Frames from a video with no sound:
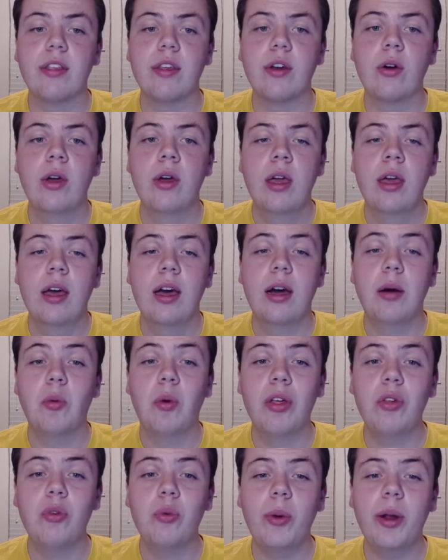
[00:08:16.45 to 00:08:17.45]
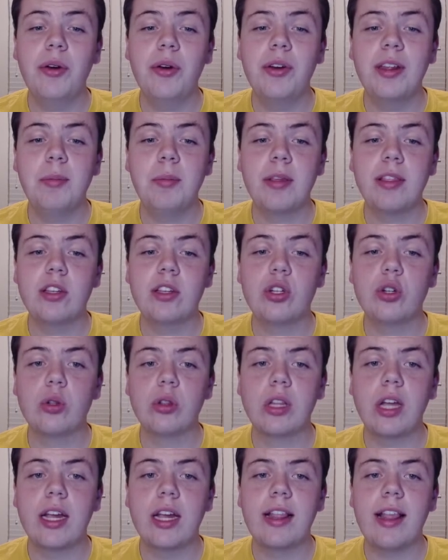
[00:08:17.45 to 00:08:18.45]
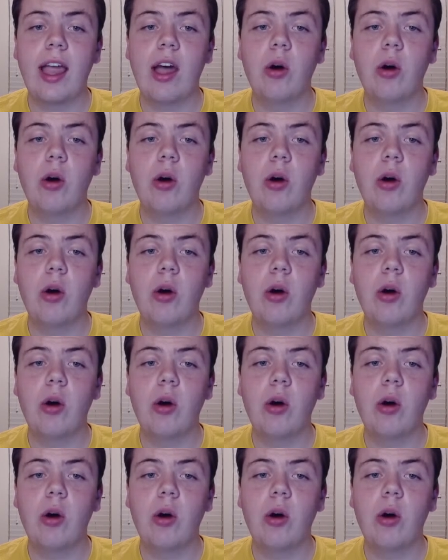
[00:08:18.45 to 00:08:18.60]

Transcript: So um, while this Rider team doesn't shoot lights